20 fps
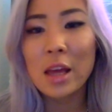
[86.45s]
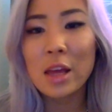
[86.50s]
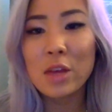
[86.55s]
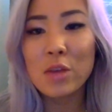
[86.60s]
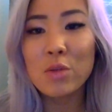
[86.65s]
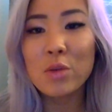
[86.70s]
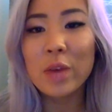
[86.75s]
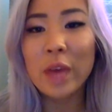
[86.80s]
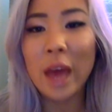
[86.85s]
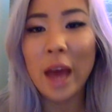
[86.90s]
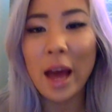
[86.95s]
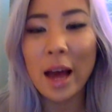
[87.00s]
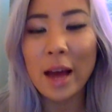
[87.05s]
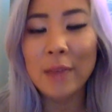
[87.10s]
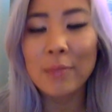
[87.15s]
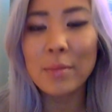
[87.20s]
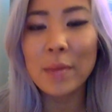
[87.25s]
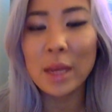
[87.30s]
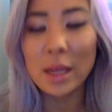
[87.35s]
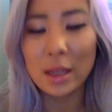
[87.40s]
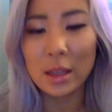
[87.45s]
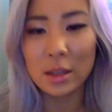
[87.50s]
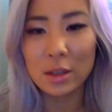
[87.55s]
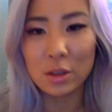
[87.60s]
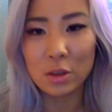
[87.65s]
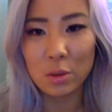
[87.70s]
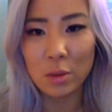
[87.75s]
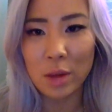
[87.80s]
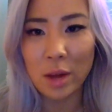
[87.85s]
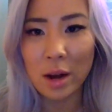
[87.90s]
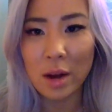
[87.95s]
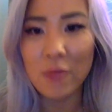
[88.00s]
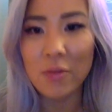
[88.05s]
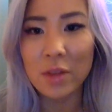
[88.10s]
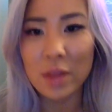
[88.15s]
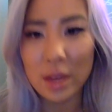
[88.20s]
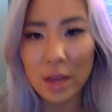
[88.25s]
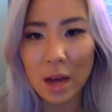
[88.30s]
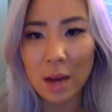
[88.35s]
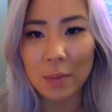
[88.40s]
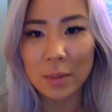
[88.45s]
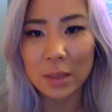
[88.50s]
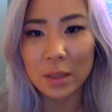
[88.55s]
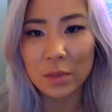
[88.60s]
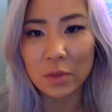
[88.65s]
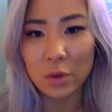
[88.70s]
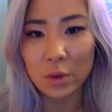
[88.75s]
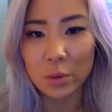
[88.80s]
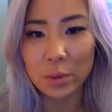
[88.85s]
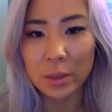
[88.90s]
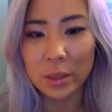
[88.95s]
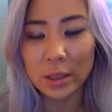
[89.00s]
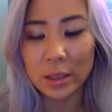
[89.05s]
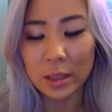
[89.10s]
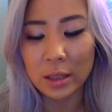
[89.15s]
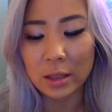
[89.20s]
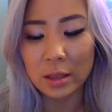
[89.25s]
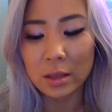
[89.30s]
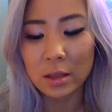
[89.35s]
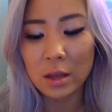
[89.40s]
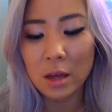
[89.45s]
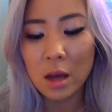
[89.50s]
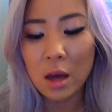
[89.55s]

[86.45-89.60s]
you can make it so that everything happens for a reason.